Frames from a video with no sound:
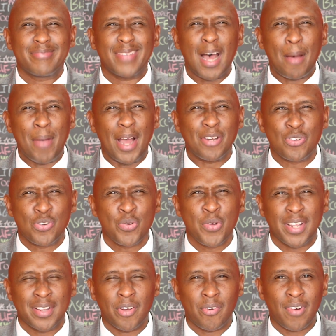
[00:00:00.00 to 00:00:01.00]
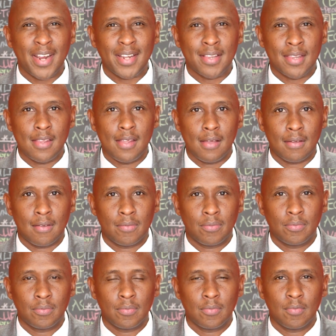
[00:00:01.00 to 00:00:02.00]
Am I doing the right thing?
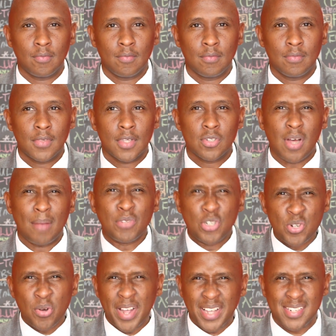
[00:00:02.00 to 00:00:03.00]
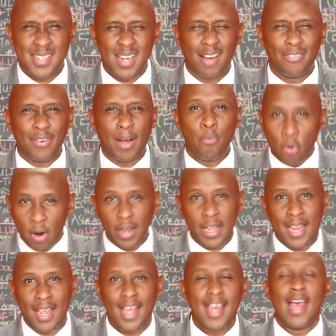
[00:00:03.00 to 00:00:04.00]
So I'm doing stuff, I'm
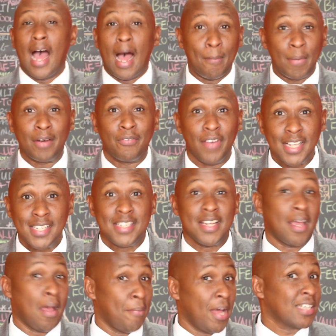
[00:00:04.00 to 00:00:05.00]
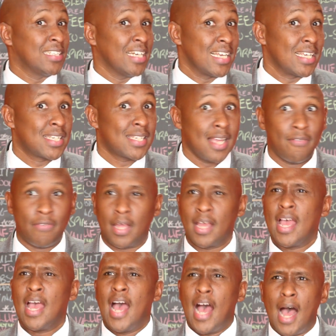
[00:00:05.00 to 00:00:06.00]
working, I'm investing, I'm actually saving.